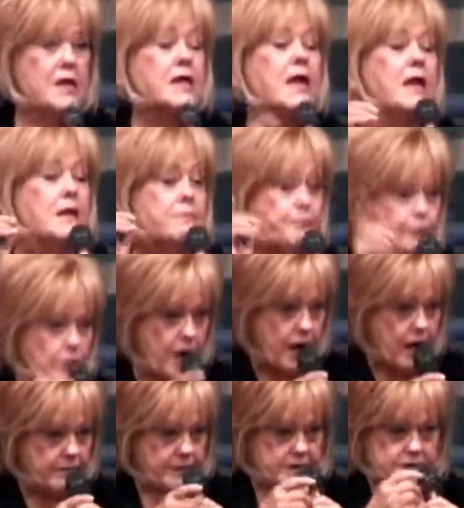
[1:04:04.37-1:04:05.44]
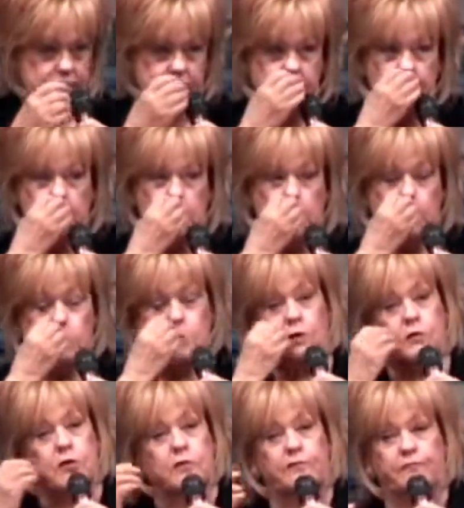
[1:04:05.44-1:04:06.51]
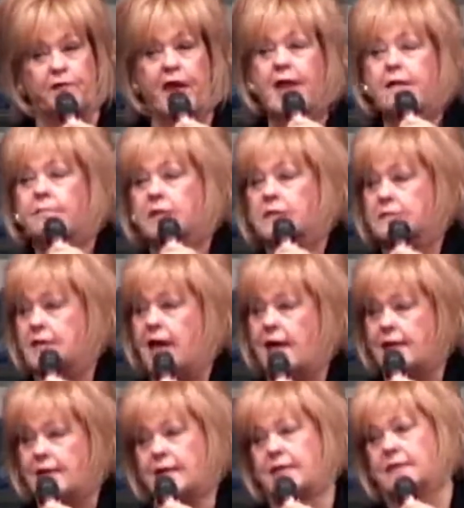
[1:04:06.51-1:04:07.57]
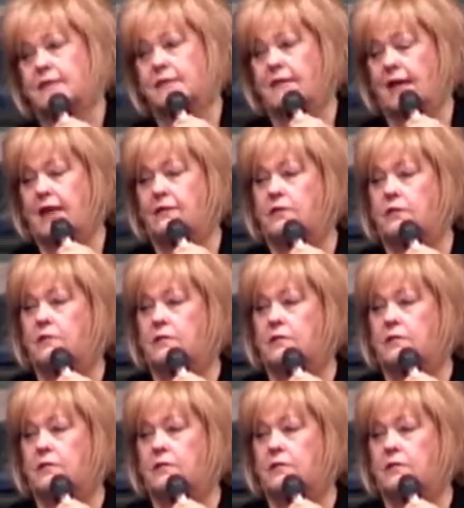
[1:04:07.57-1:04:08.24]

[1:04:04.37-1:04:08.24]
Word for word: He promised. So you families got to get together.